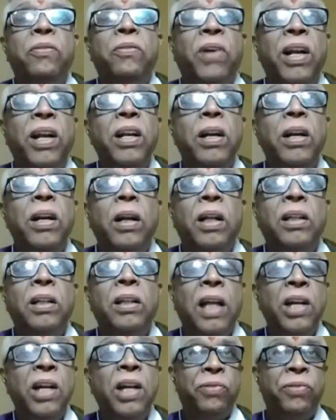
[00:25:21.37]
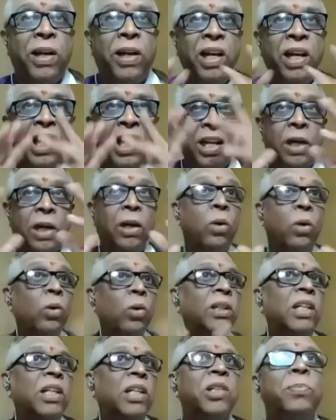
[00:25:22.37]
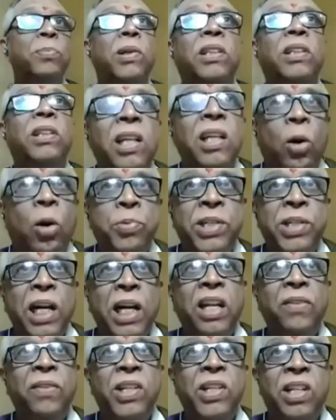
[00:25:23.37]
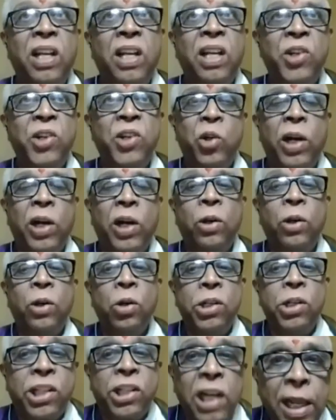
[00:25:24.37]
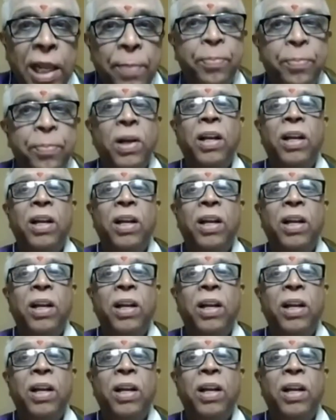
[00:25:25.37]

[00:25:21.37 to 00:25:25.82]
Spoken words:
Fine. And then you finally conclude that Smriti objective itself is to get good sleep.